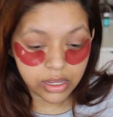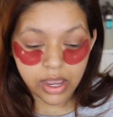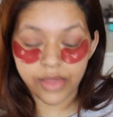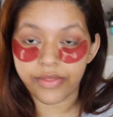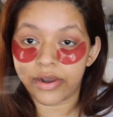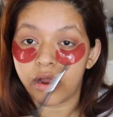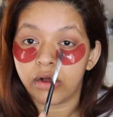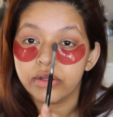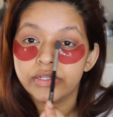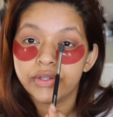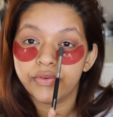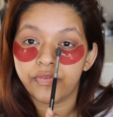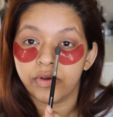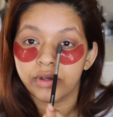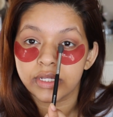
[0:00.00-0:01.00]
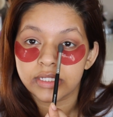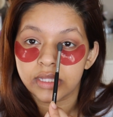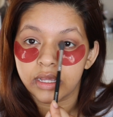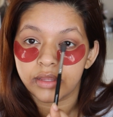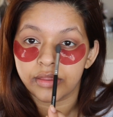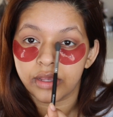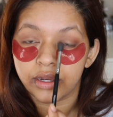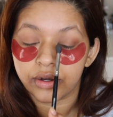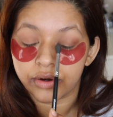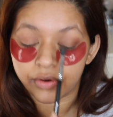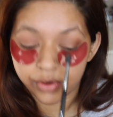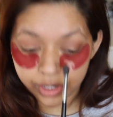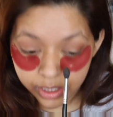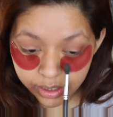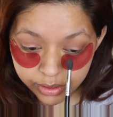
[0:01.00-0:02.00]
And then also focus it in the inner
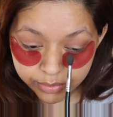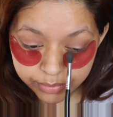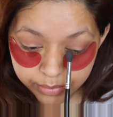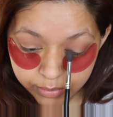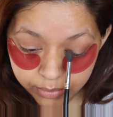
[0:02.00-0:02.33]
corner.